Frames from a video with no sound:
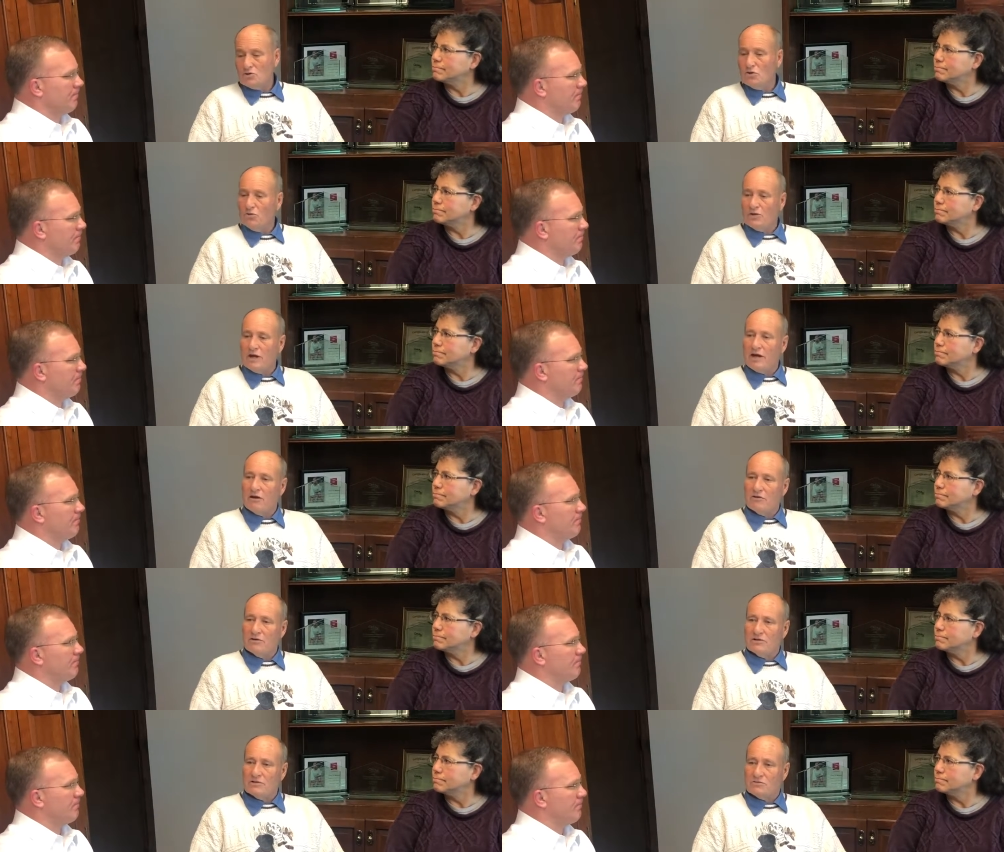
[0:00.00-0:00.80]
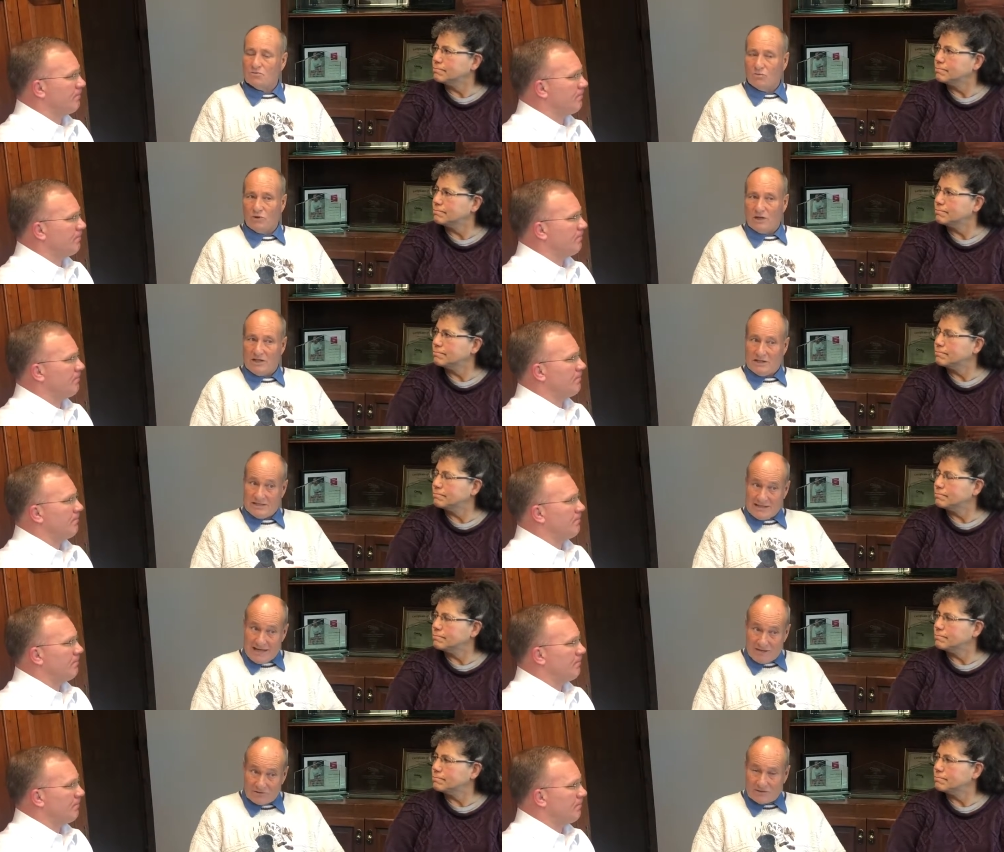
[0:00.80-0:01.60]
Speaker 1: So the air is what
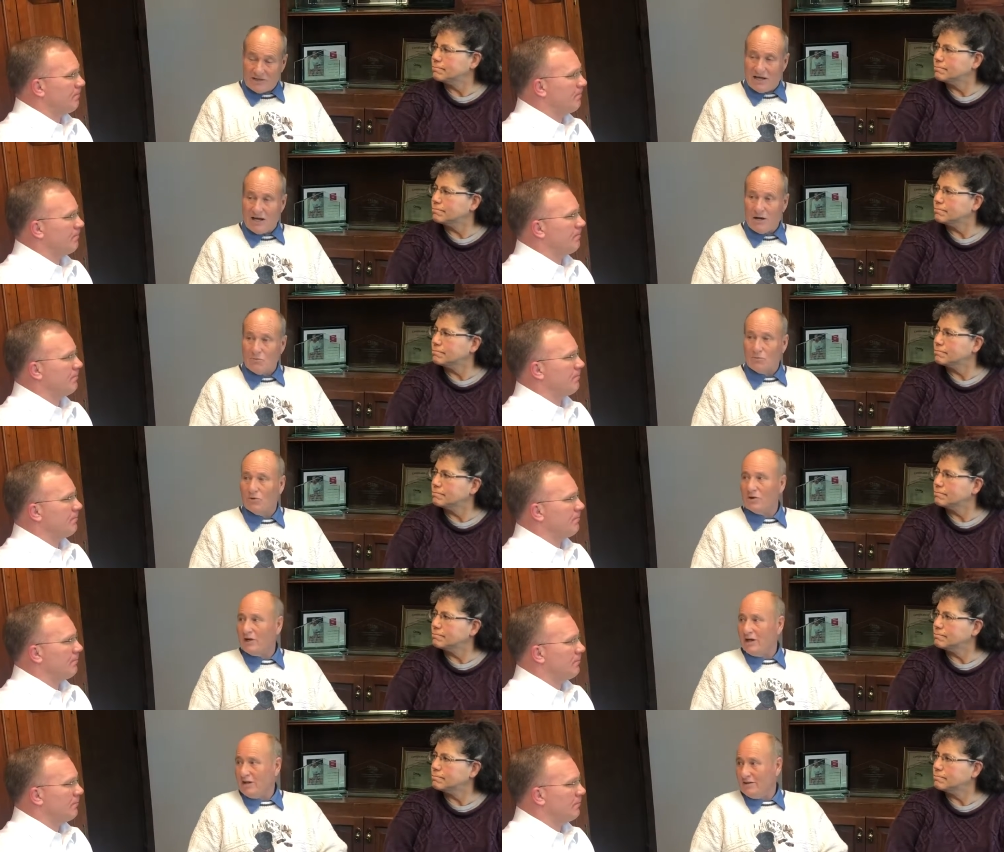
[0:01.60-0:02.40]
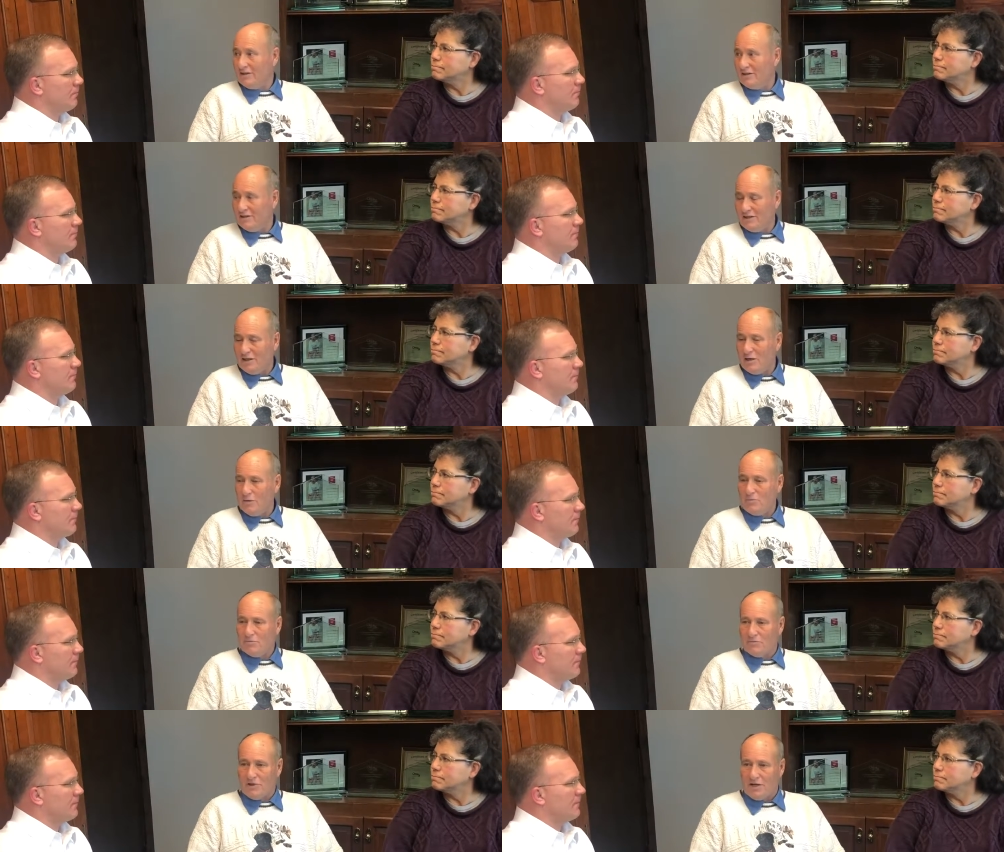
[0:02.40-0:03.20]
is outside will get cleaned
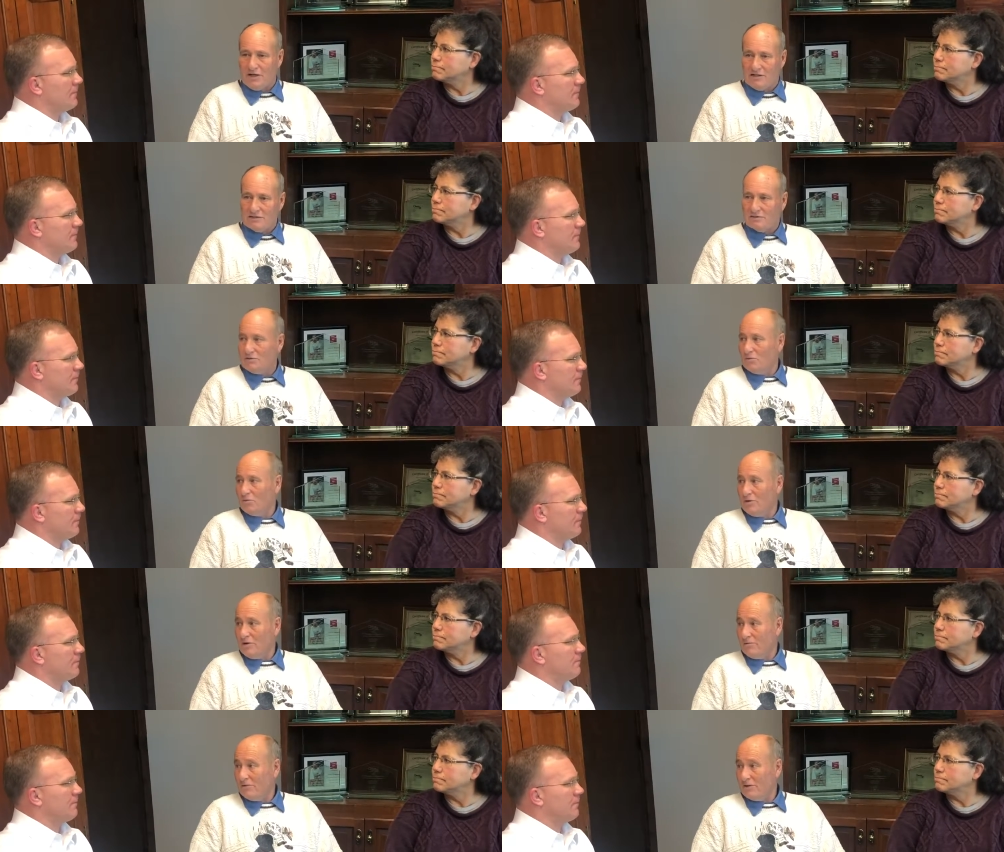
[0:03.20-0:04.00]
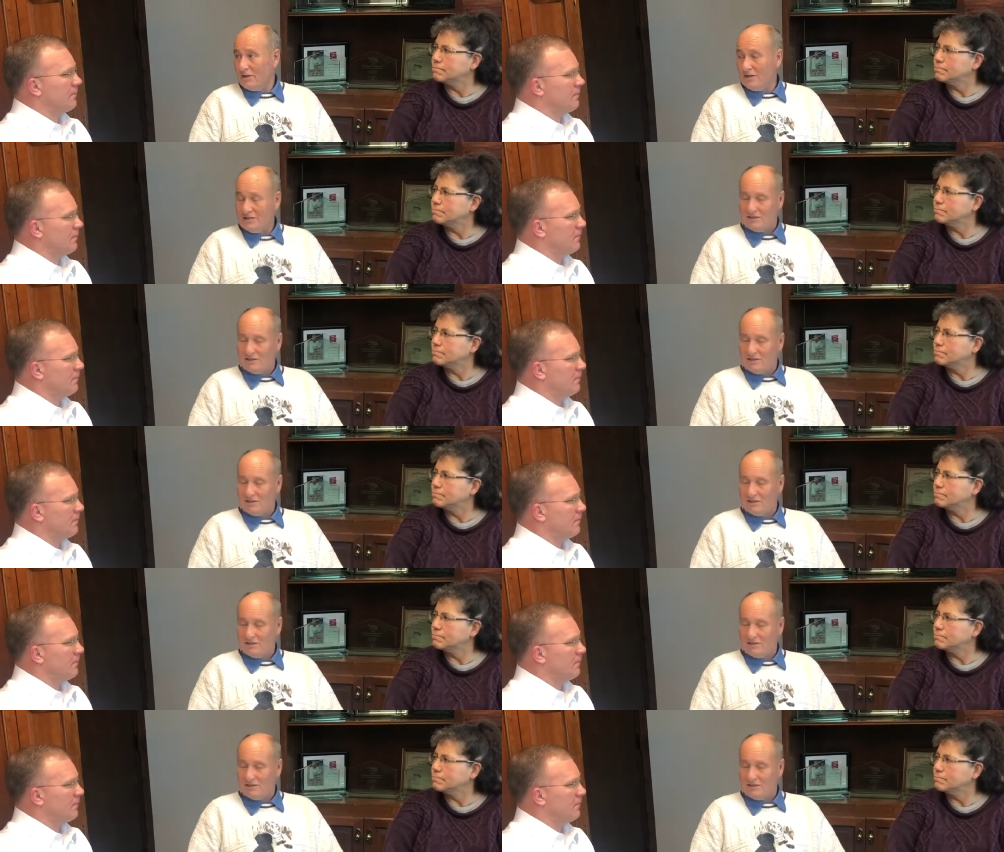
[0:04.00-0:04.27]
up, dust or whatever that